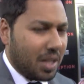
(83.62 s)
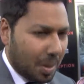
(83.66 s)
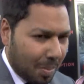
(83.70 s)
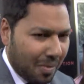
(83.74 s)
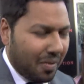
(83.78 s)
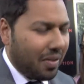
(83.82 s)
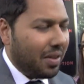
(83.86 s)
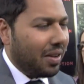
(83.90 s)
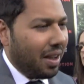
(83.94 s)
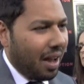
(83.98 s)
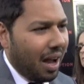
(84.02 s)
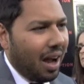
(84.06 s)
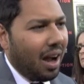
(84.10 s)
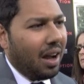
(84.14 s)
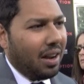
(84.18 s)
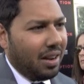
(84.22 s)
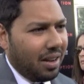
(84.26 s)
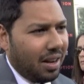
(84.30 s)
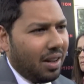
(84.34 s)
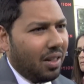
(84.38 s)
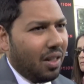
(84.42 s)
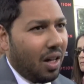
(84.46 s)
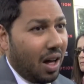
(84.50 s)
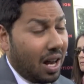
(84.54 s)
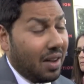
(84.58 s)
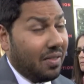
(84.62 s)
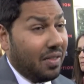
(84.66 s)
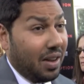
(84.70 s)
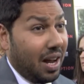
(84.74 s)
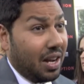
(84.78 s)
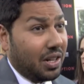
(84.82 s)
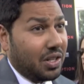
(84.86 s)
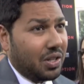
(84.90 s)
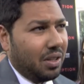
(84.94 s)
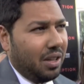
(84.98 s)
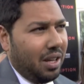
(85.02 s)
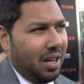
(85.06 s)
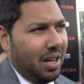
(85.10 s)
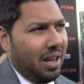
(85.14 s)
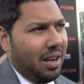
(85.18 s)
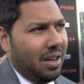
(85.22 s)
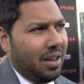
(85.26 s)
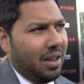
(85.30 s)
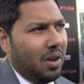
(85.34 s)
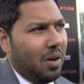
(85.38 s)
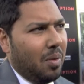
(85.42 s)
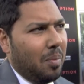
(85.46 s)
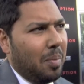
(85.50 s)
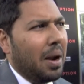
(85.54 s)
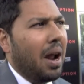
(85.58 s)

Some of it, yeah, I did a lot of it actually, and you know,